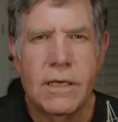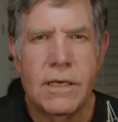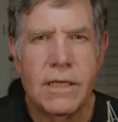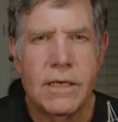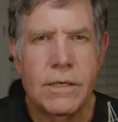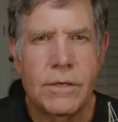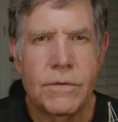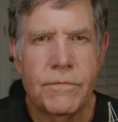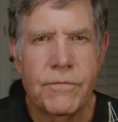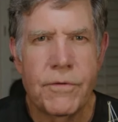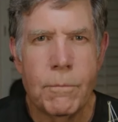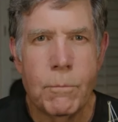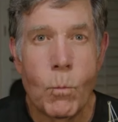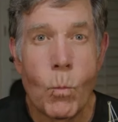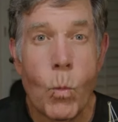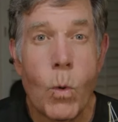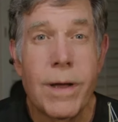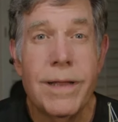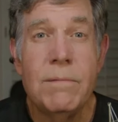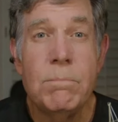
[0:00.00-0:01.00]
Cut editor
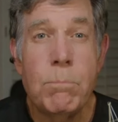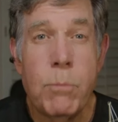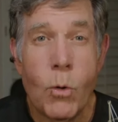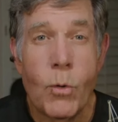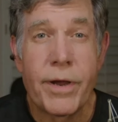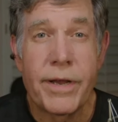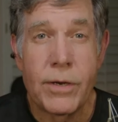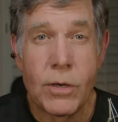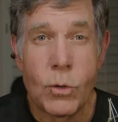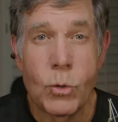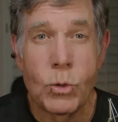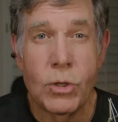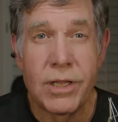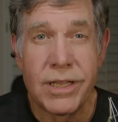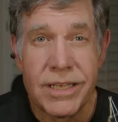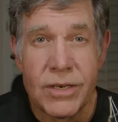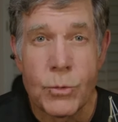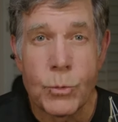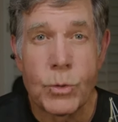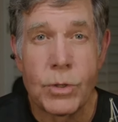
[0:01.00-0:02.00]
from 1.0,
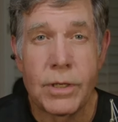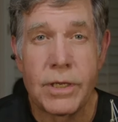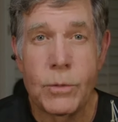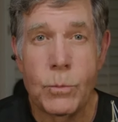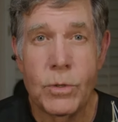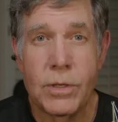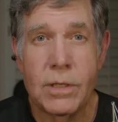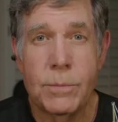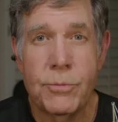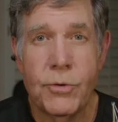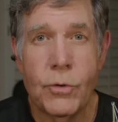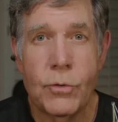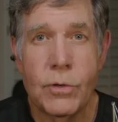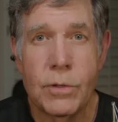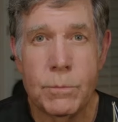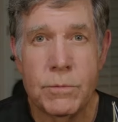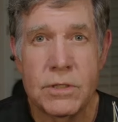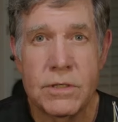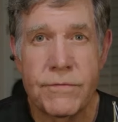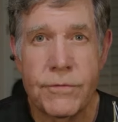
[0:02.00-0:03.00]
literally when the
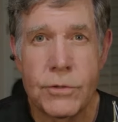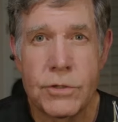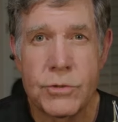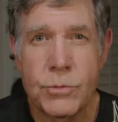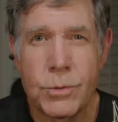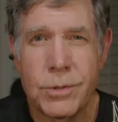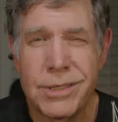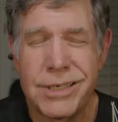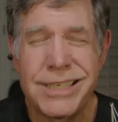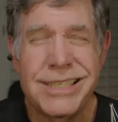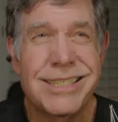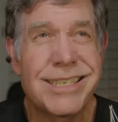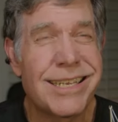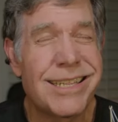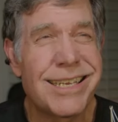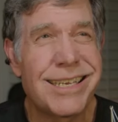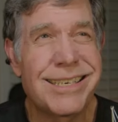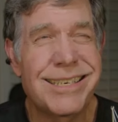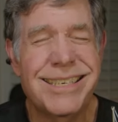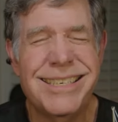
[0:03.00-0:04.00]
program was first released, I
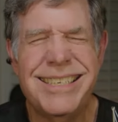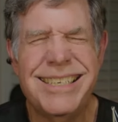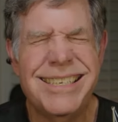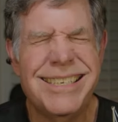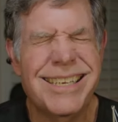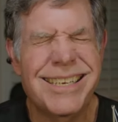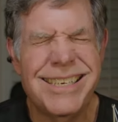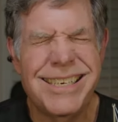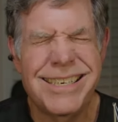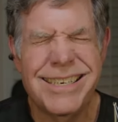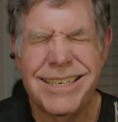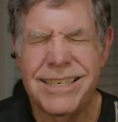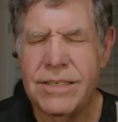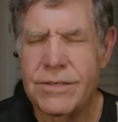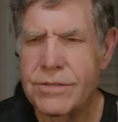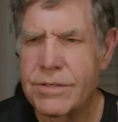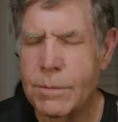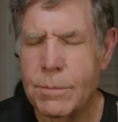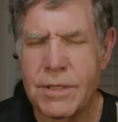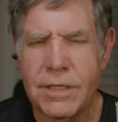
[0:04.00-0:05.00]
think in 1999
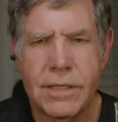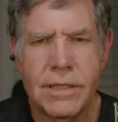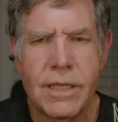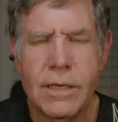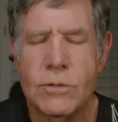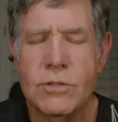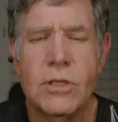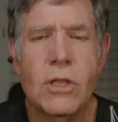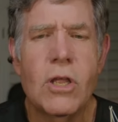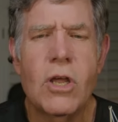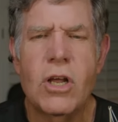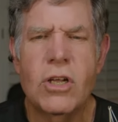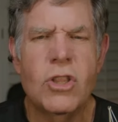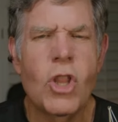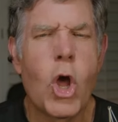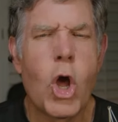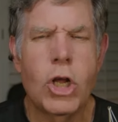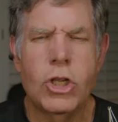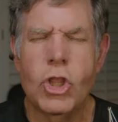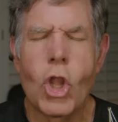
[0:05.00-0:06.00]
or something like that. It was
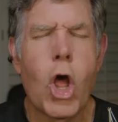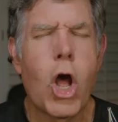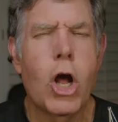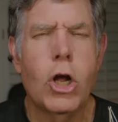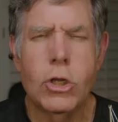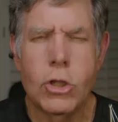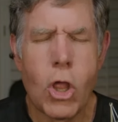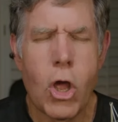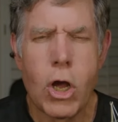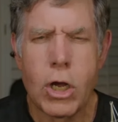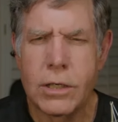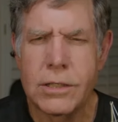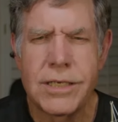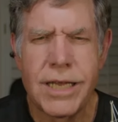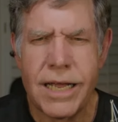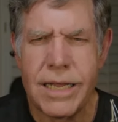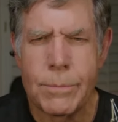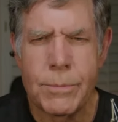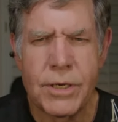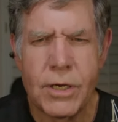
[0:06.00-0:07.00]
long
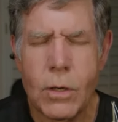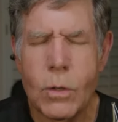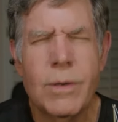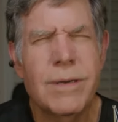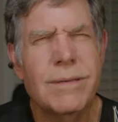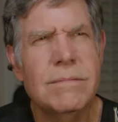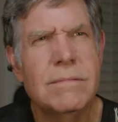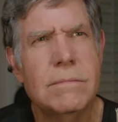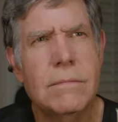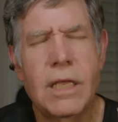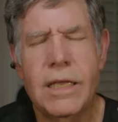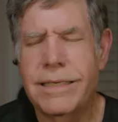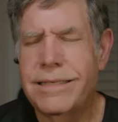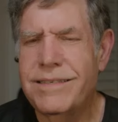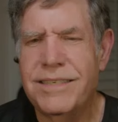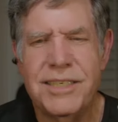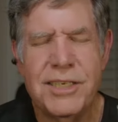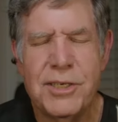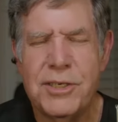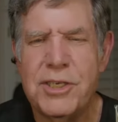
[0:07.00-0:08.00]
time ago, or
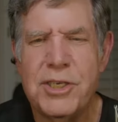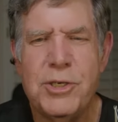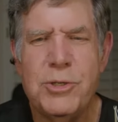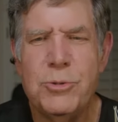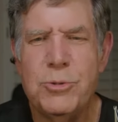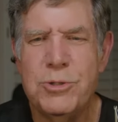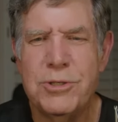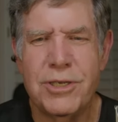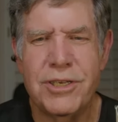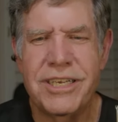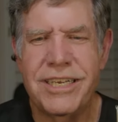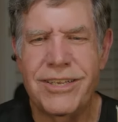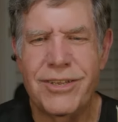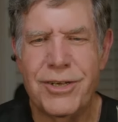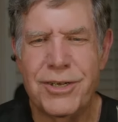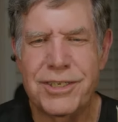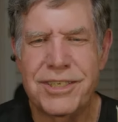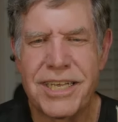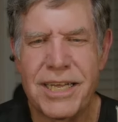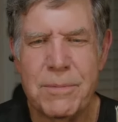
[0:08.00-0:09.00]
hugely
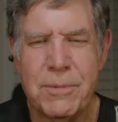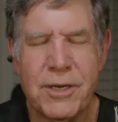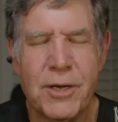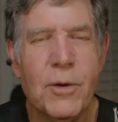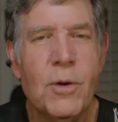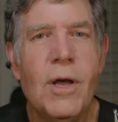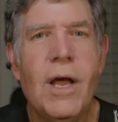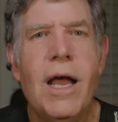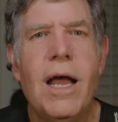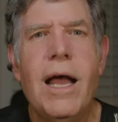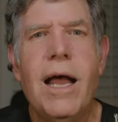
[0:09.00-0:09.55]
long time ago.